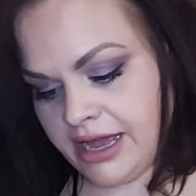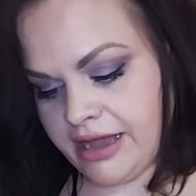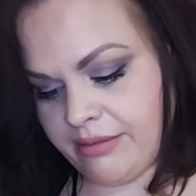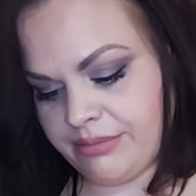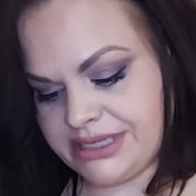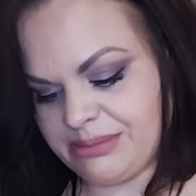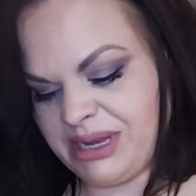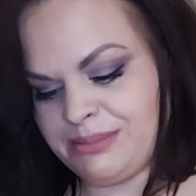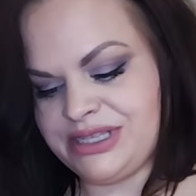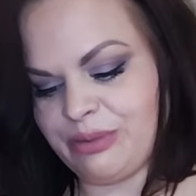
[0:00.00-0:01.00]
Um,
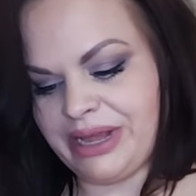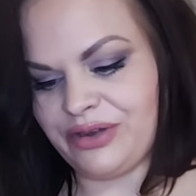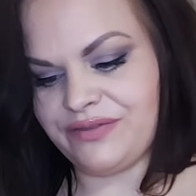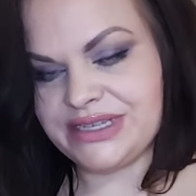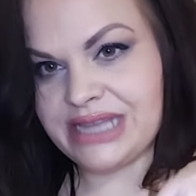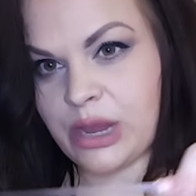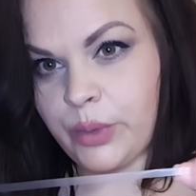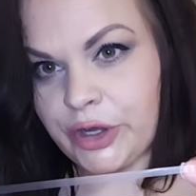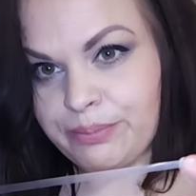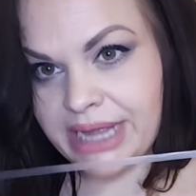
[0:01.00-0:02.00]
sometimes they're made out of this like
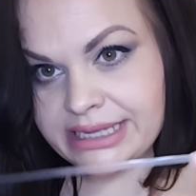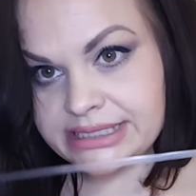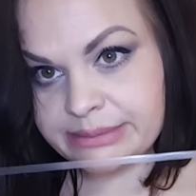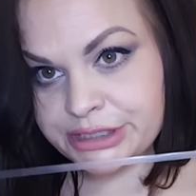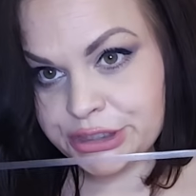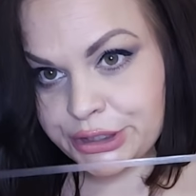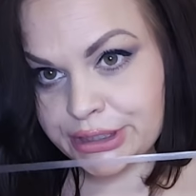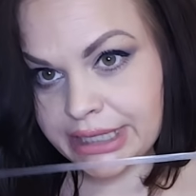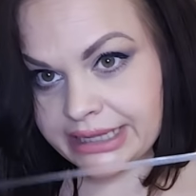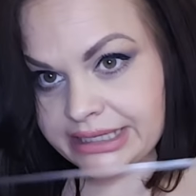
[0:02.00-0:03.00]
weird plastic
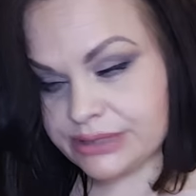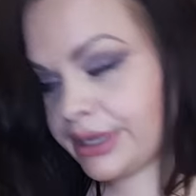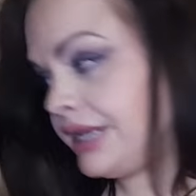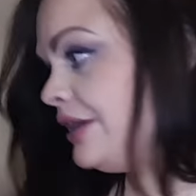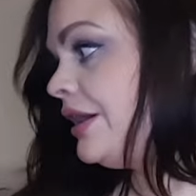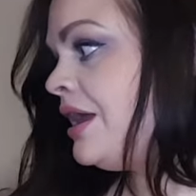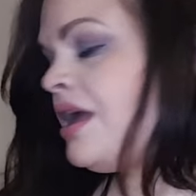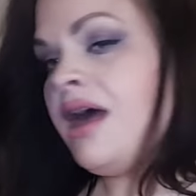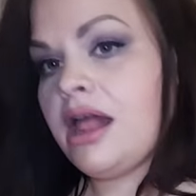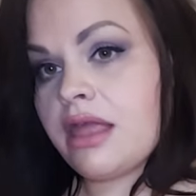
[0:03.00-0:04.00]
material like these right here.
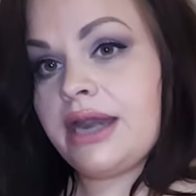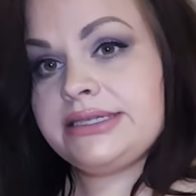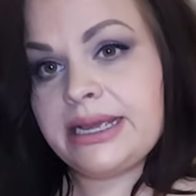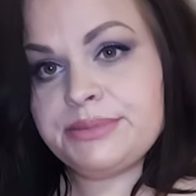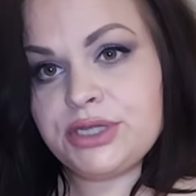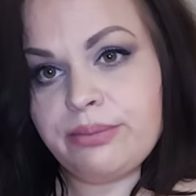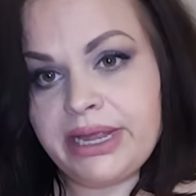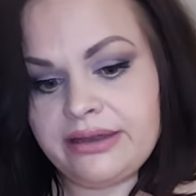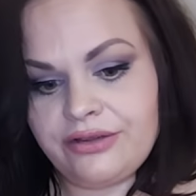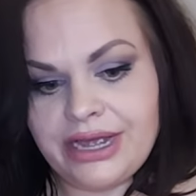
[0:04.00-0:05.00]
A lot of times they're
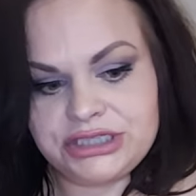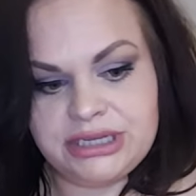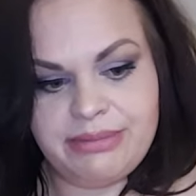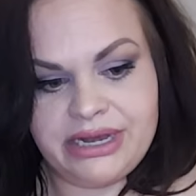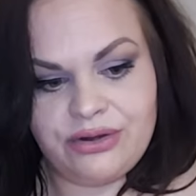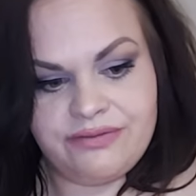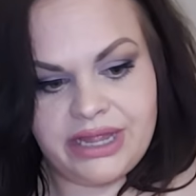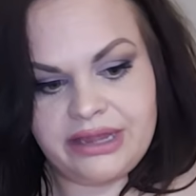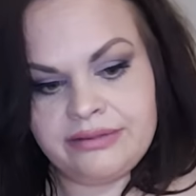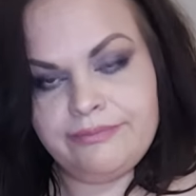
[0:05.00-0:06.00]
made they're actually made out of
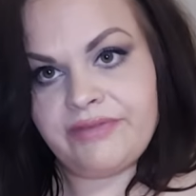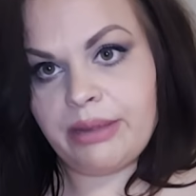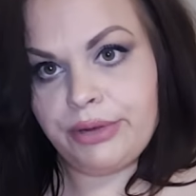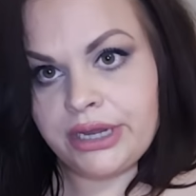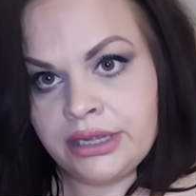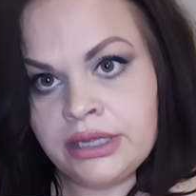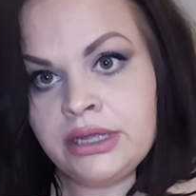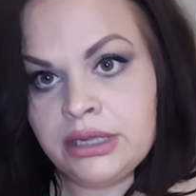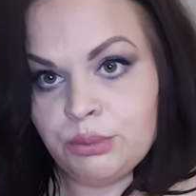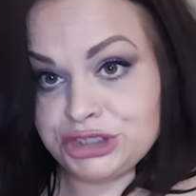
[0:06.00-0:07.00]
like fabric,
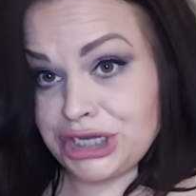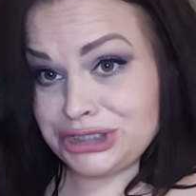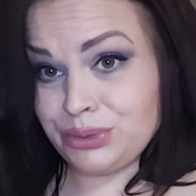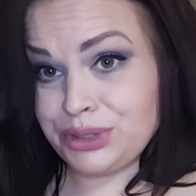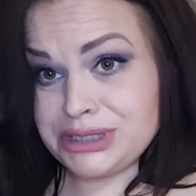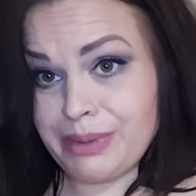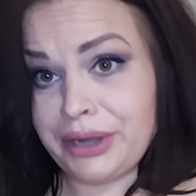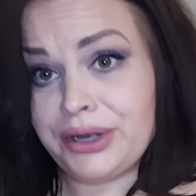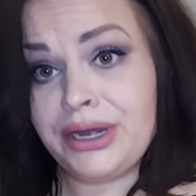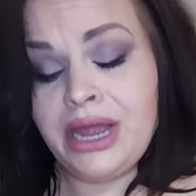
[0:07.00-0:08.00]
which actually works
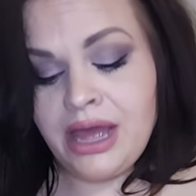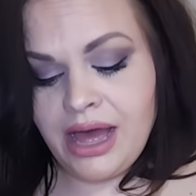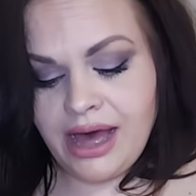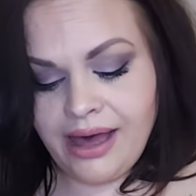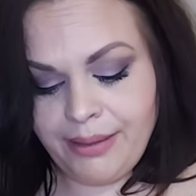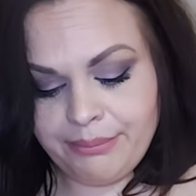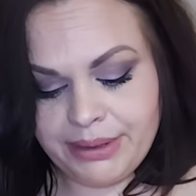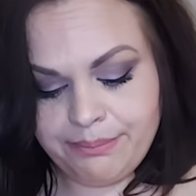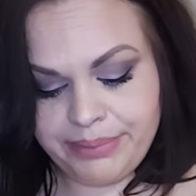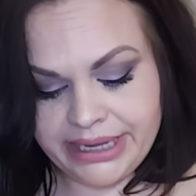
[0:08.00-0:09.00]
better.
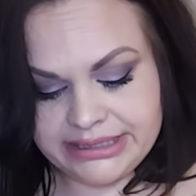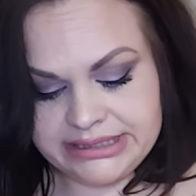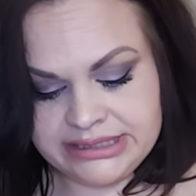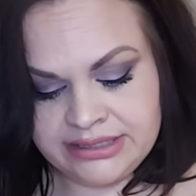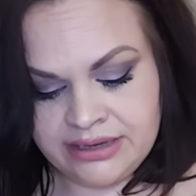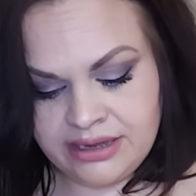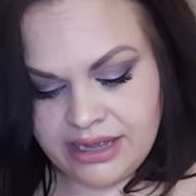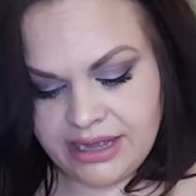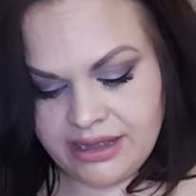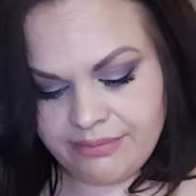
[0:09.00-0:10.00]
Um, but
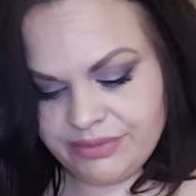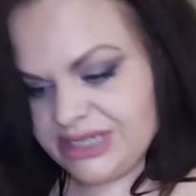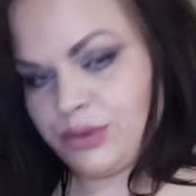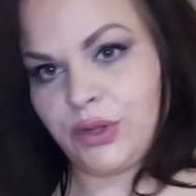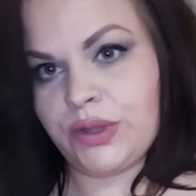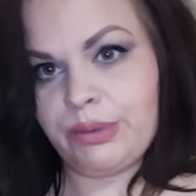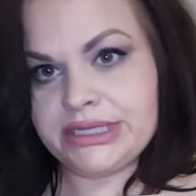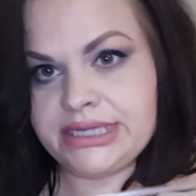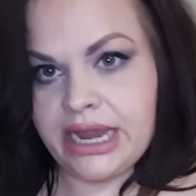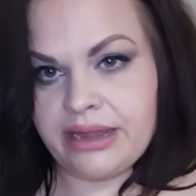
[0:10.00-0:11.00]
um, these were the only
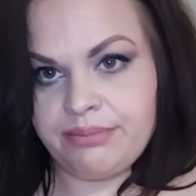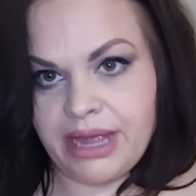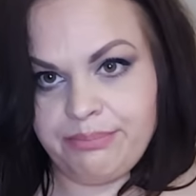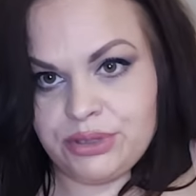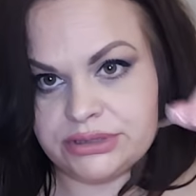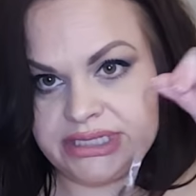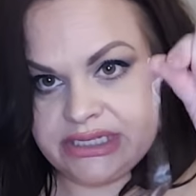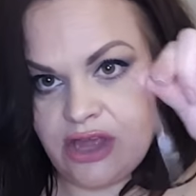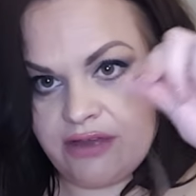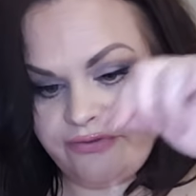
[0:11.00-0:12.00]
ones that I I pulled
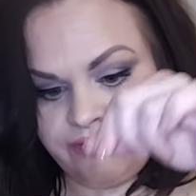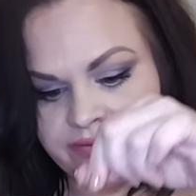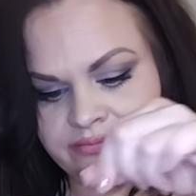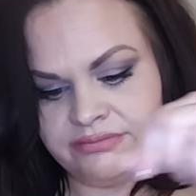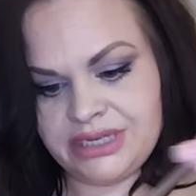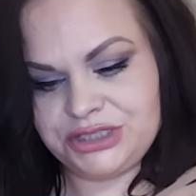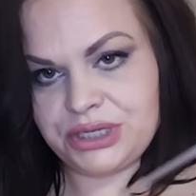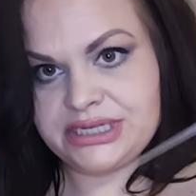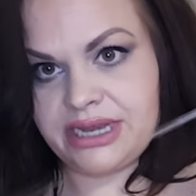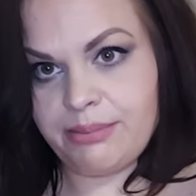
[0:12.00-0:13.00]
these off a
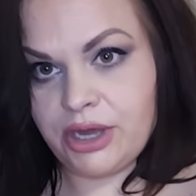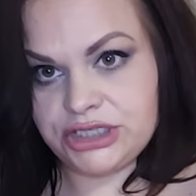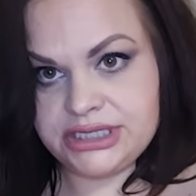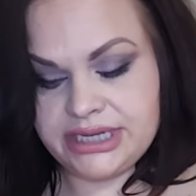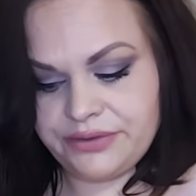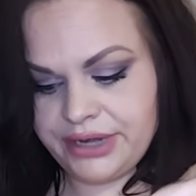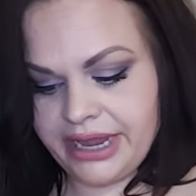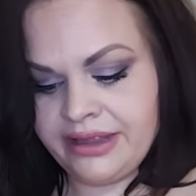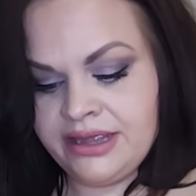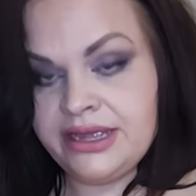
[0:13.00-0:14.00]
dress that I bought just the other
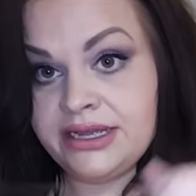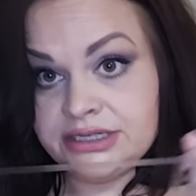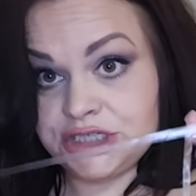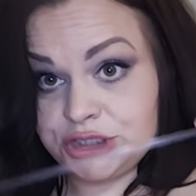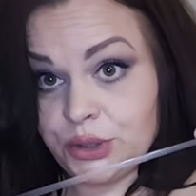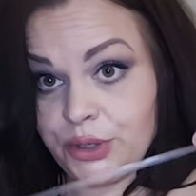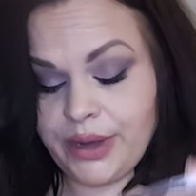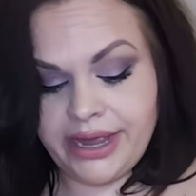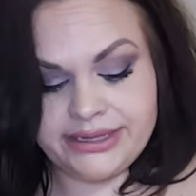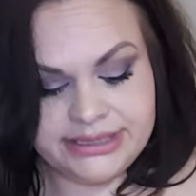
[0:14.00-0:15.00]
day to show you
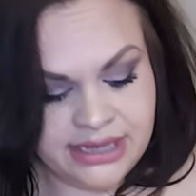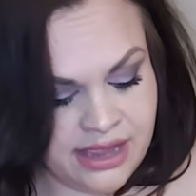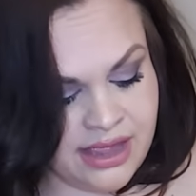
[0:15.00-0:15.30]
guys.